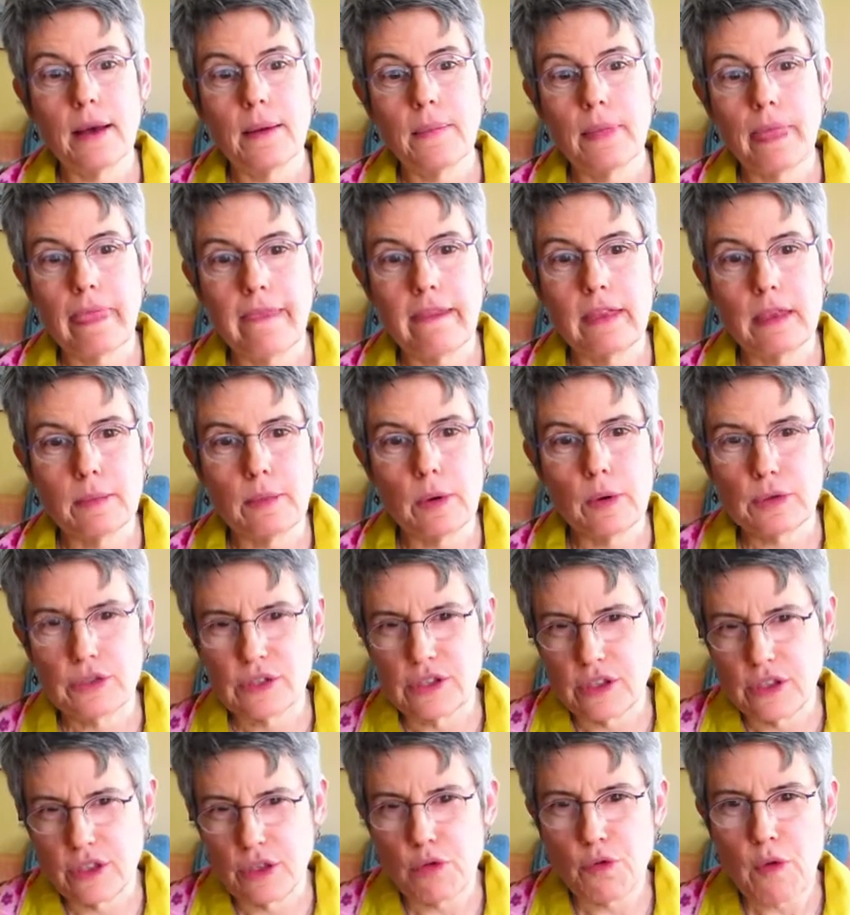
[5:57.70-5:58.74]
in the most
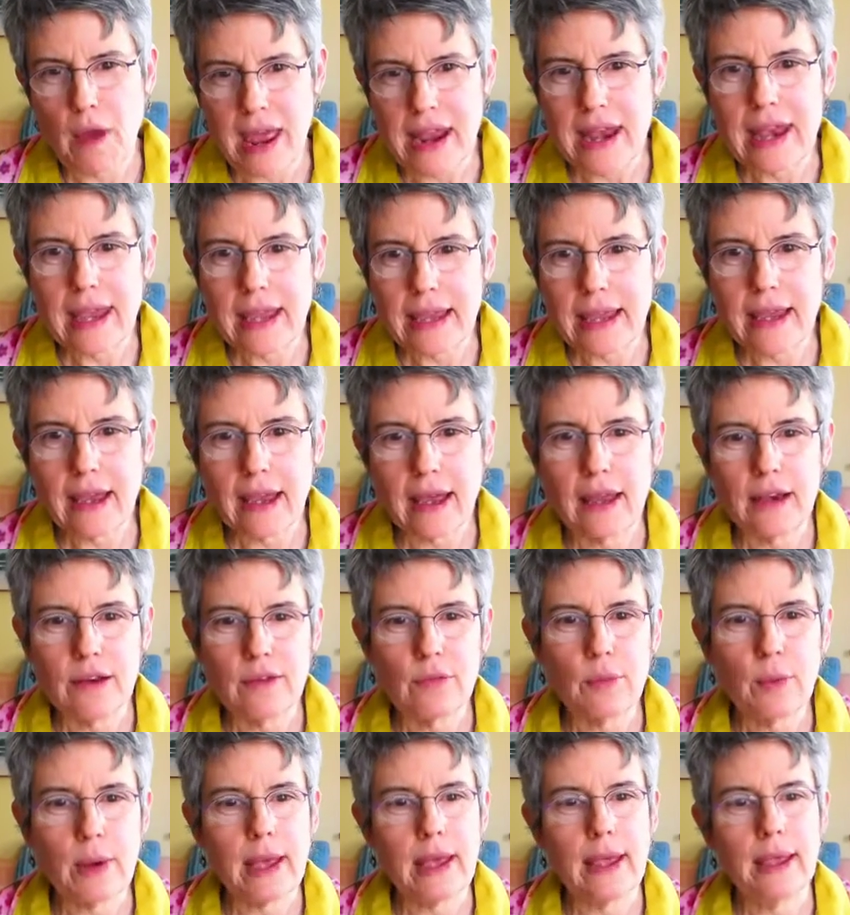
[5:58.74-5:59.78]
threatening kind of
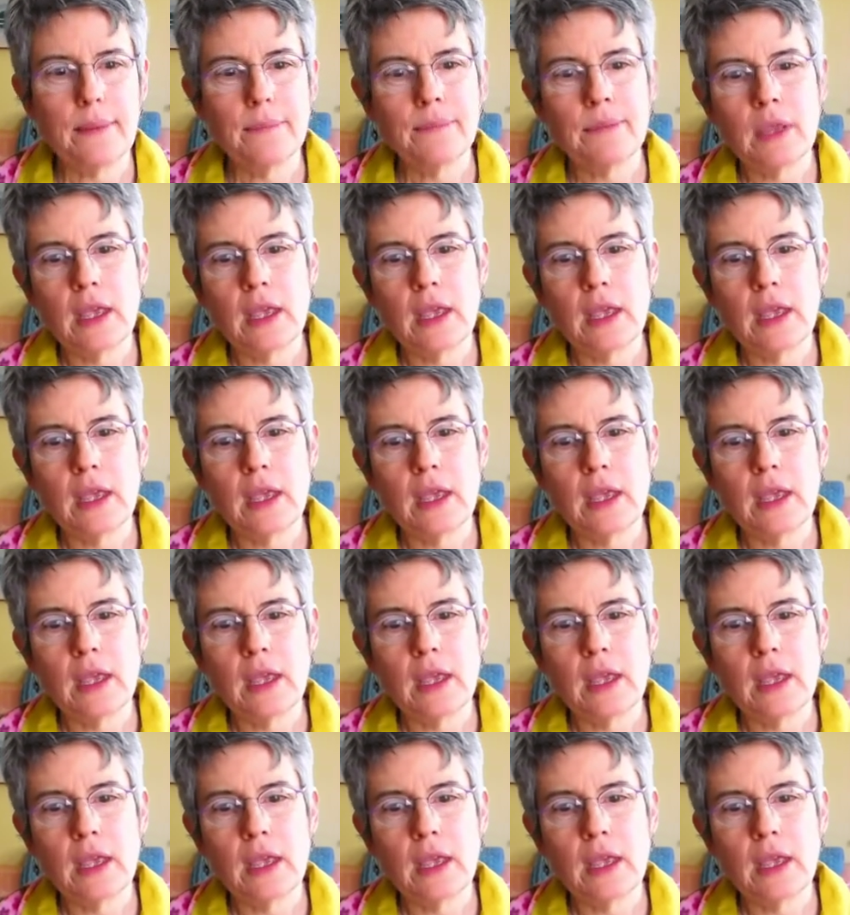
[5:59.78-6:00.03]
way.